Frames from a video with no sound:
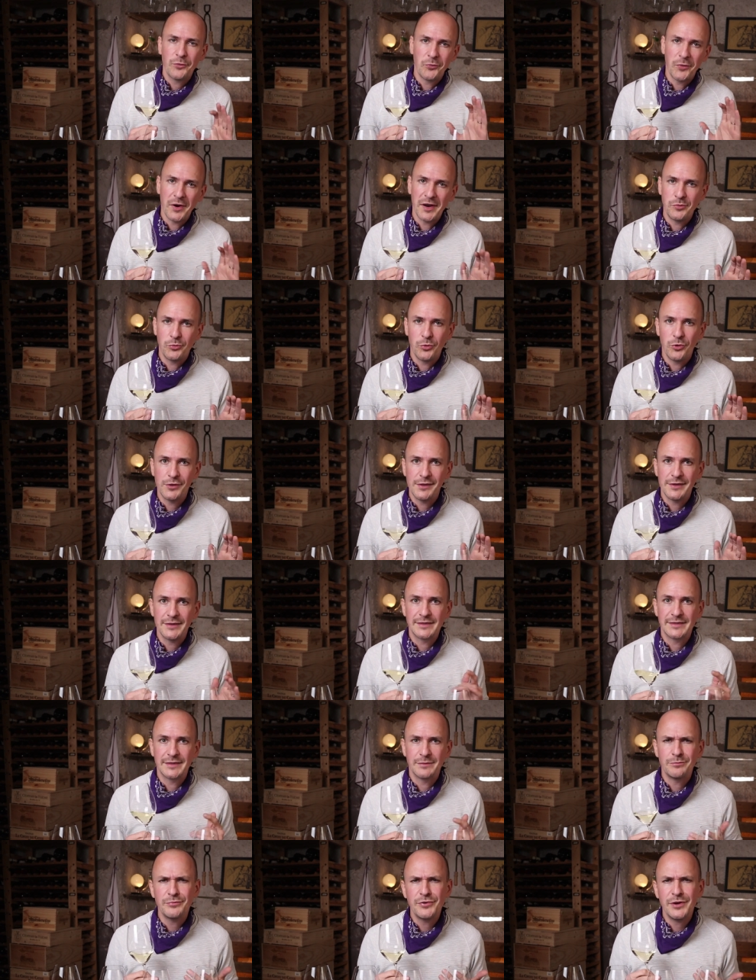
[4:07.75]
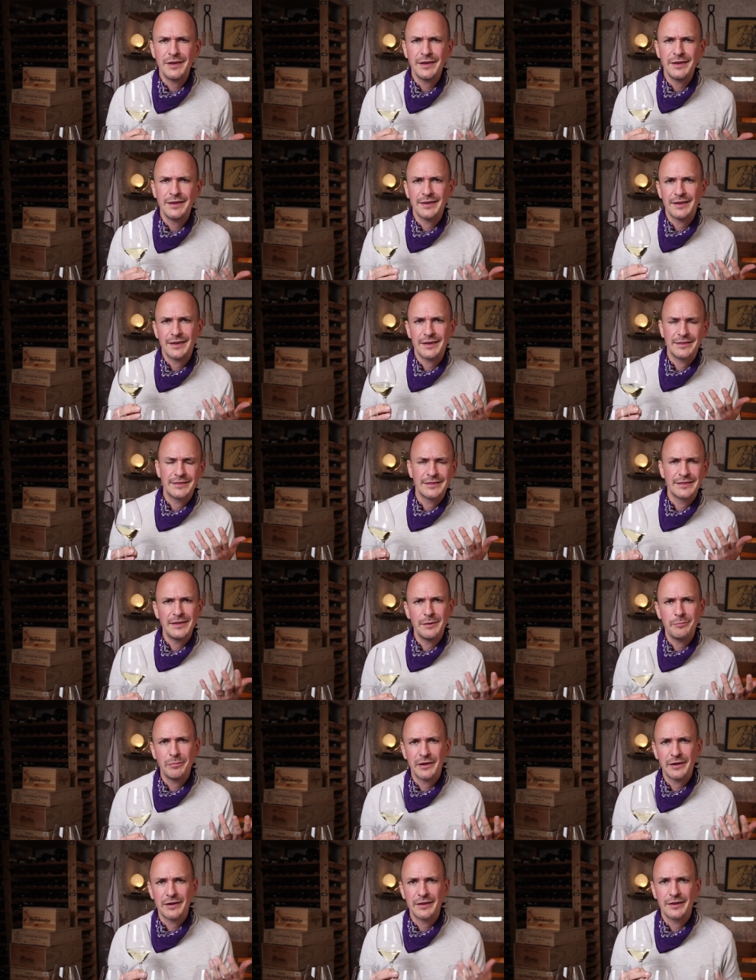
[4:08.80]
Wet wool is a pretty
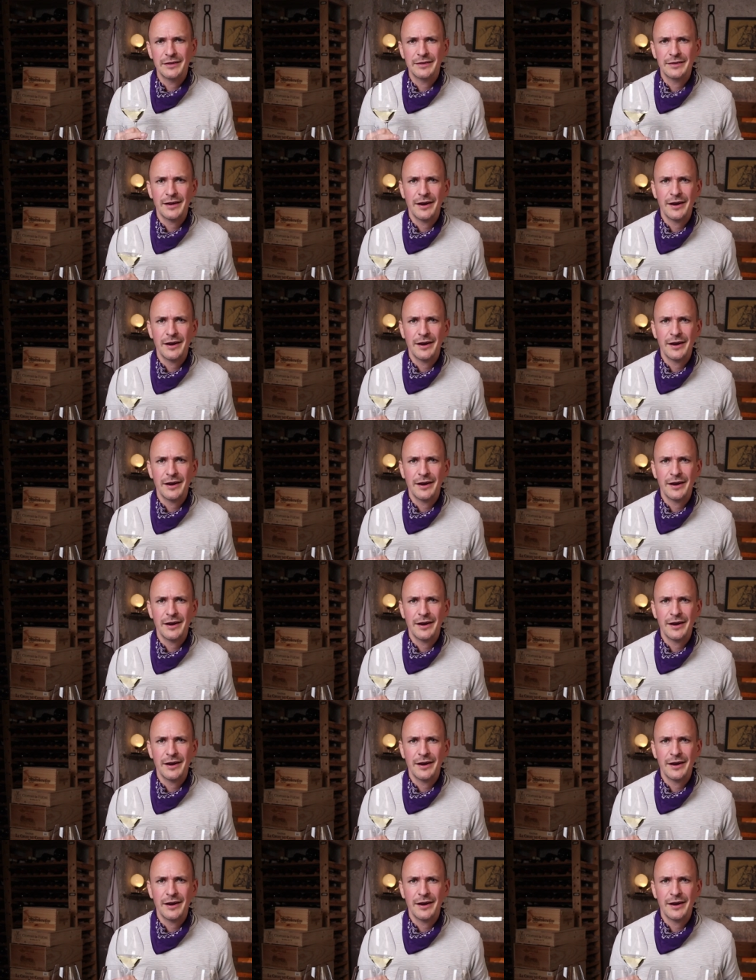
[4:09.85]
typical